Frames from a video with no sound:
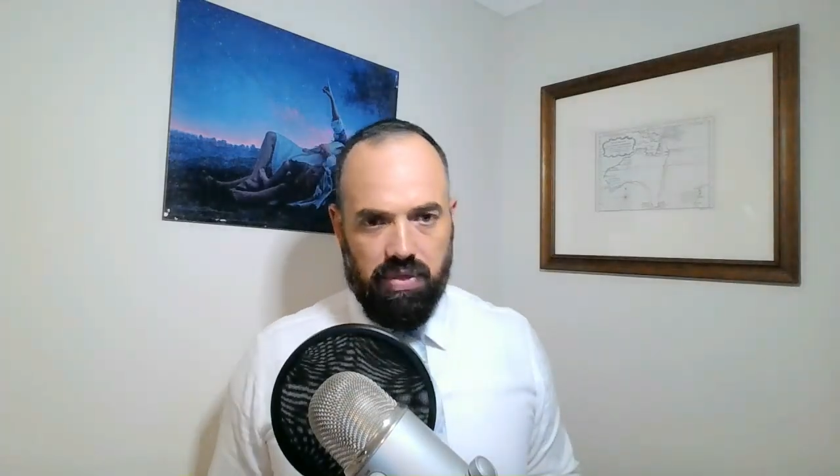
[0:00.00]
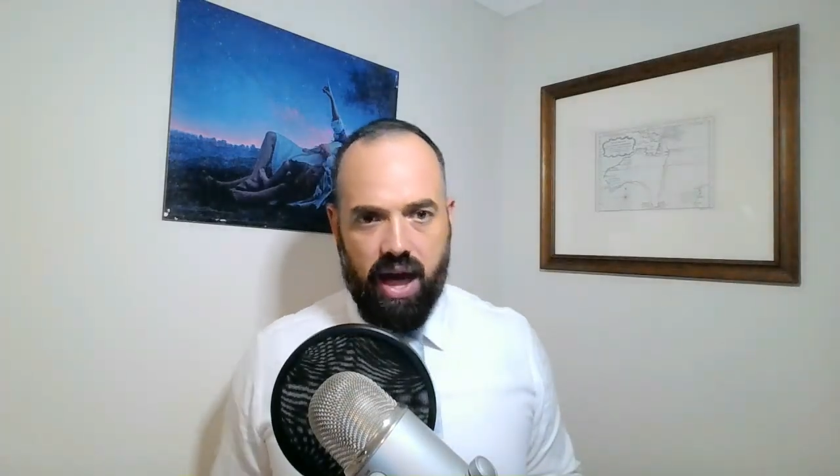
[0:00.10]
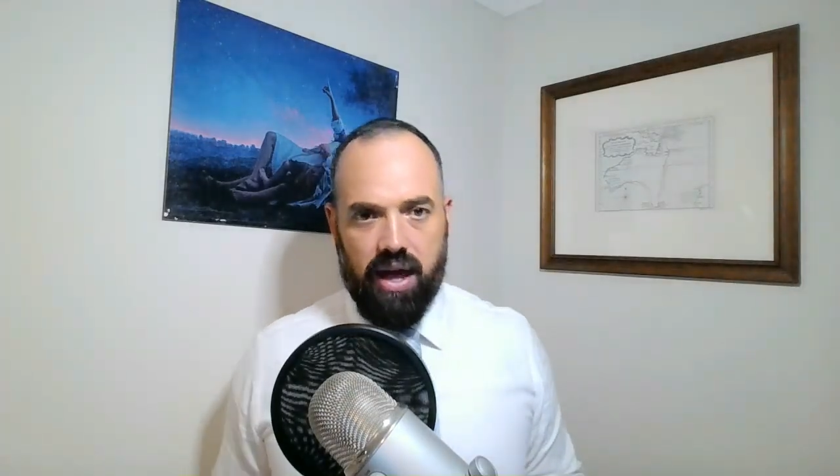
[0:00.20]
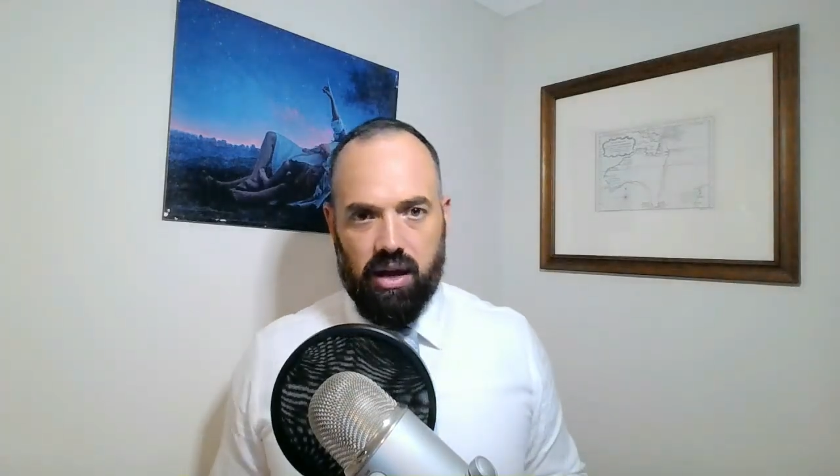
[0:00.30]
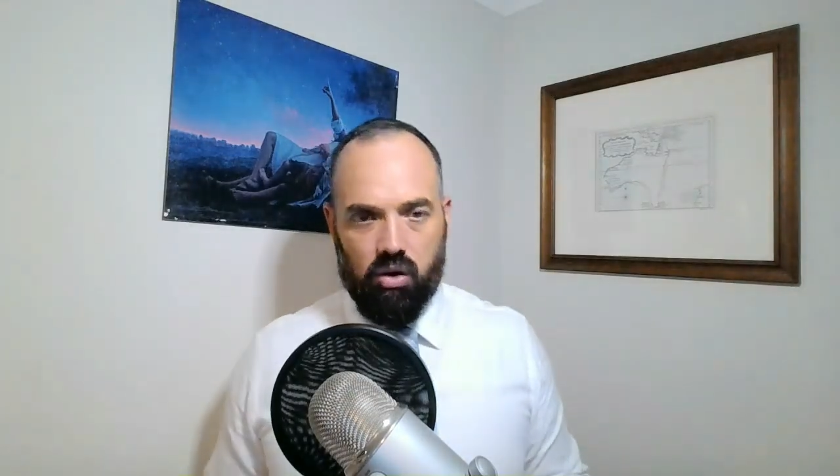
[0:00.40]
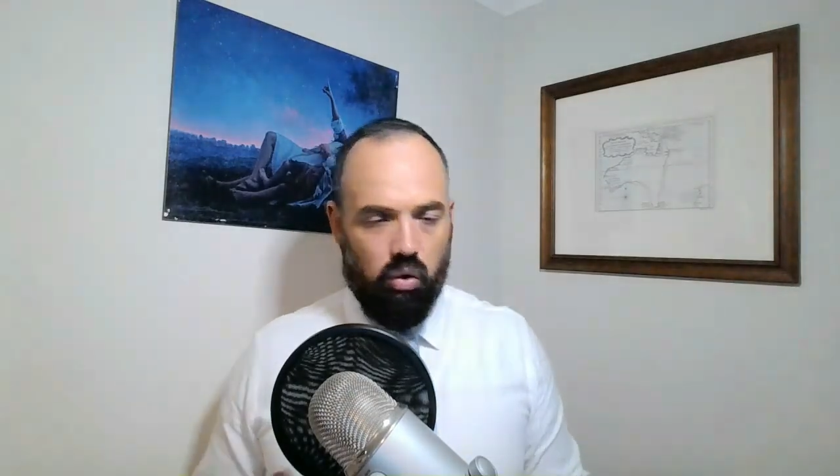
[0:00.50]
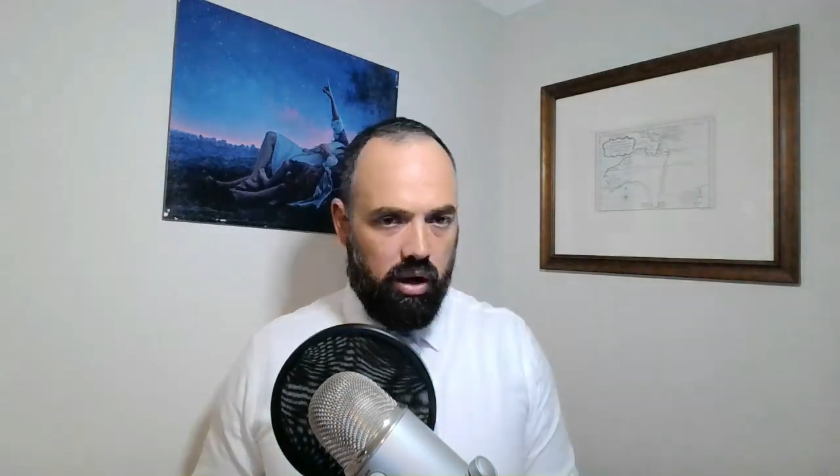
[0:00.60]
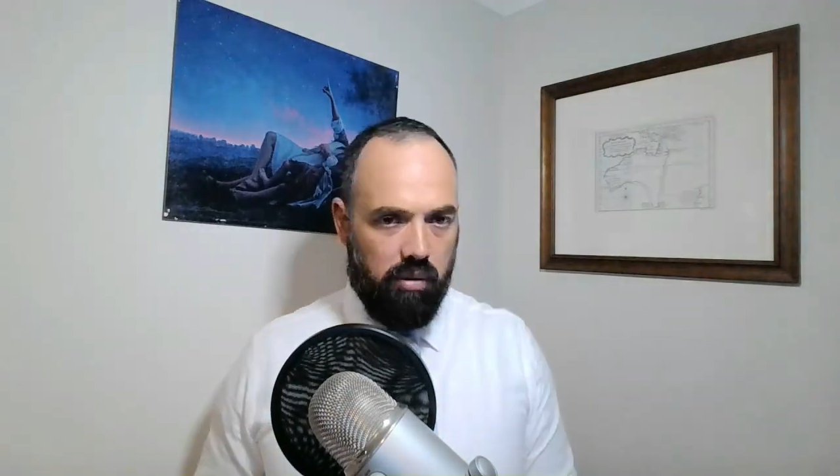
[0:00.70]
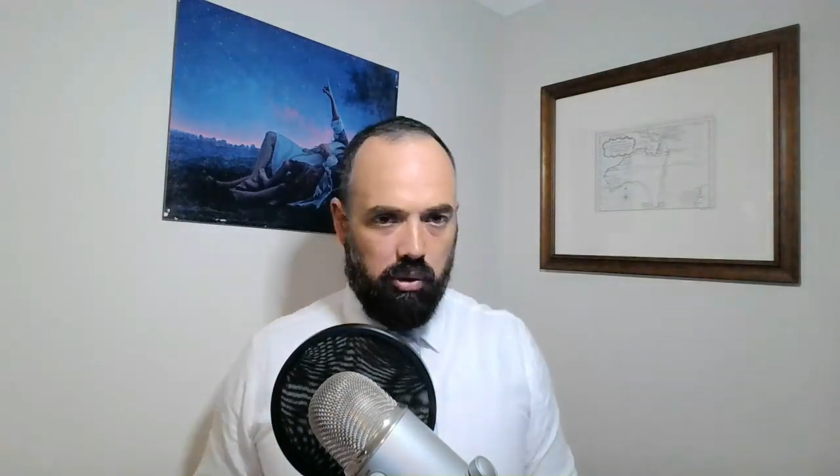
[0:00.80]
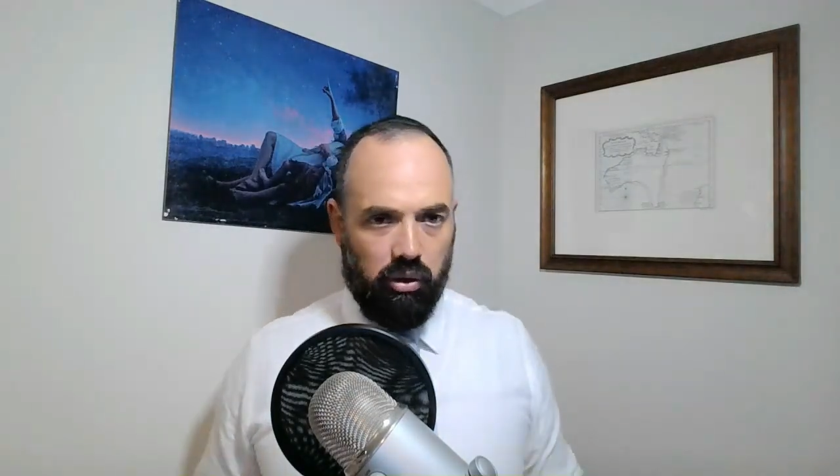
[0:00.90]
That
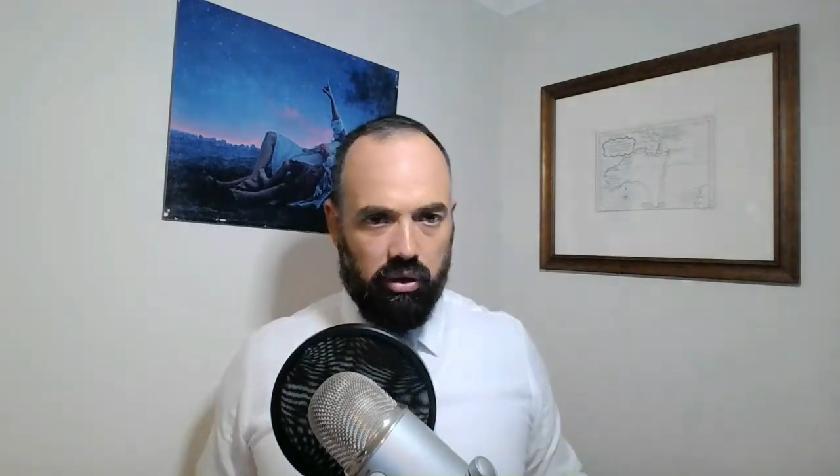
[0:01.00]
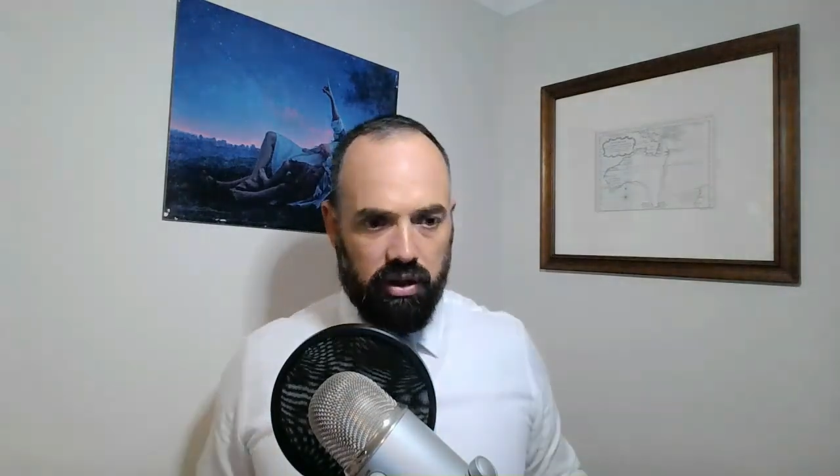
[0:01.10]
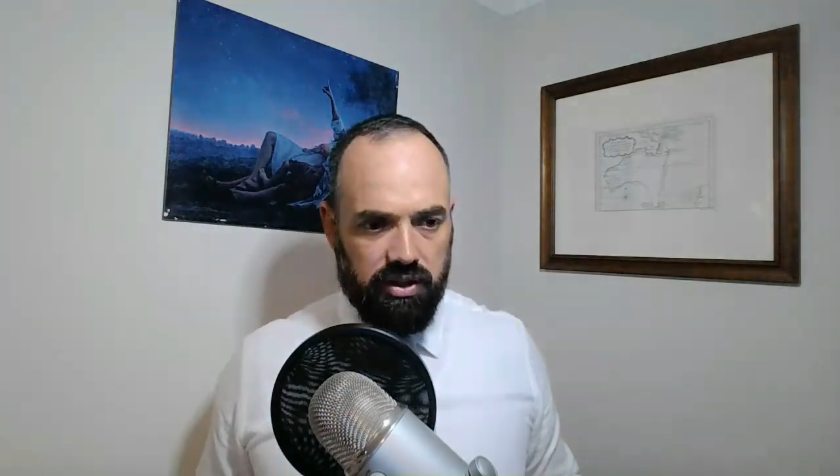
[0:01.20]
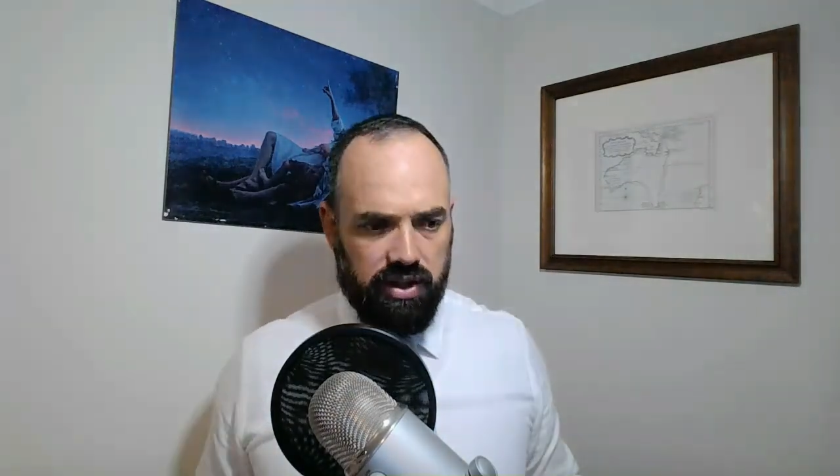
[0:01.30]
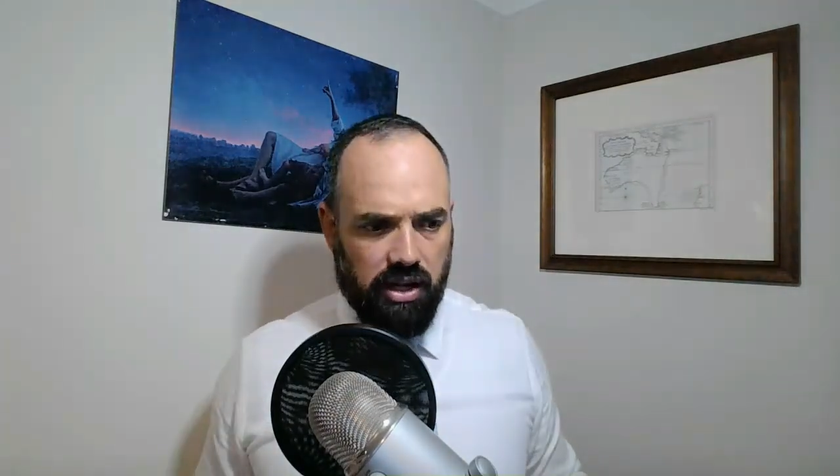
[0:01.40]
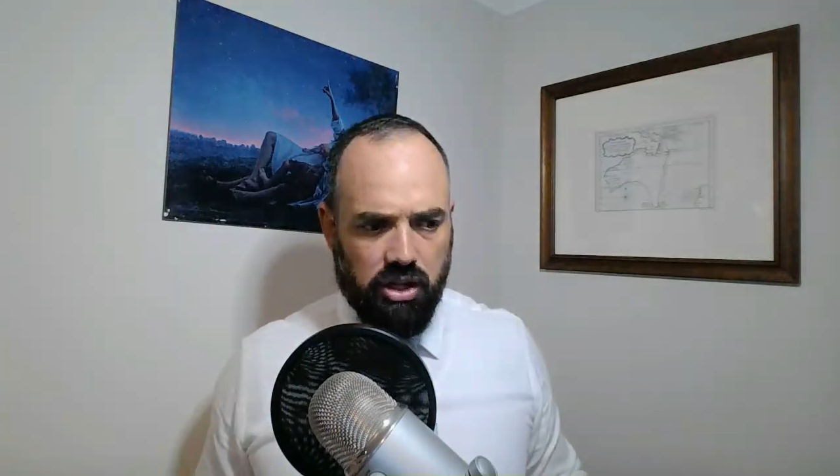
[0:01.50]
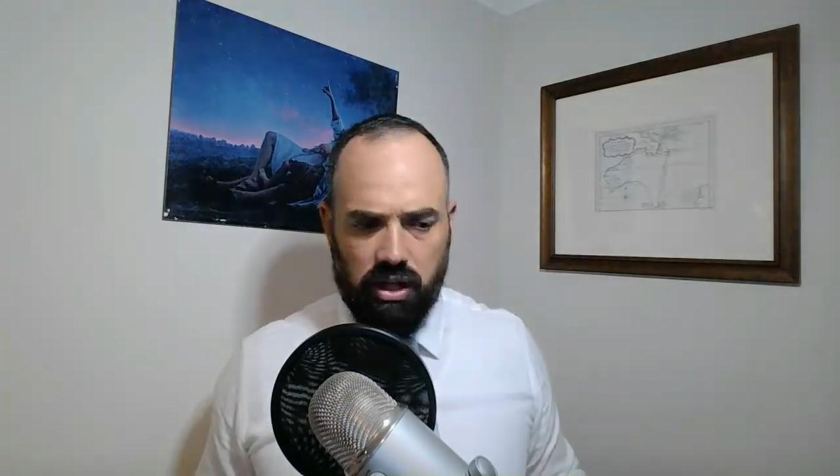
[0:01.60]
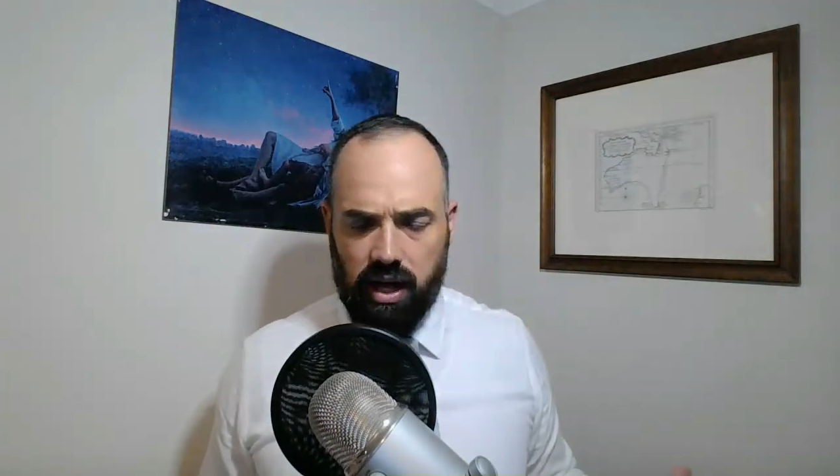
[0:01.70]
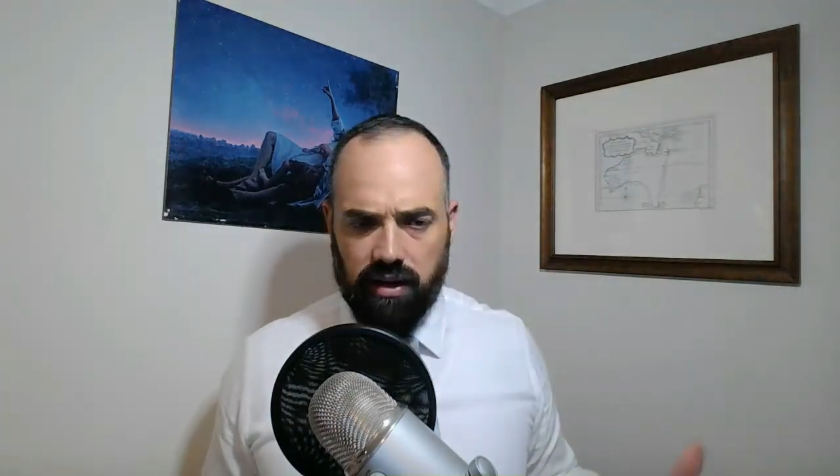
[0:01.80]
incredible section,